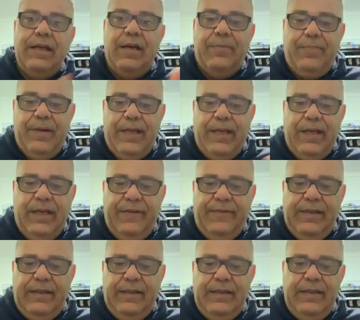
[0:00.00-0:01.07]
I bring it
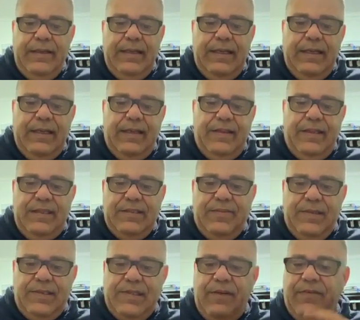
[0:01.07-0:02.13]
over, and I think to
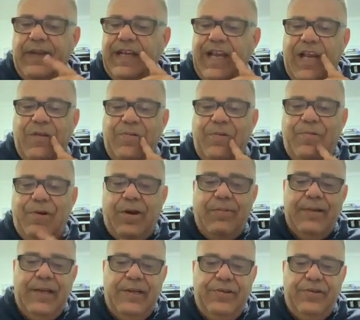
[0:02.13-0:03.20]
myself, okay, well, what
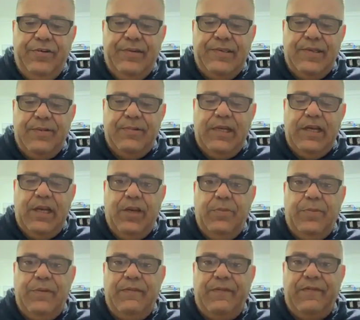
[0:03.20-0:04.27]
I'm going to do is I'm going to
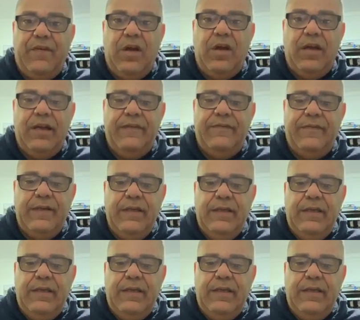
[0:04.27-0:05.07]
open 5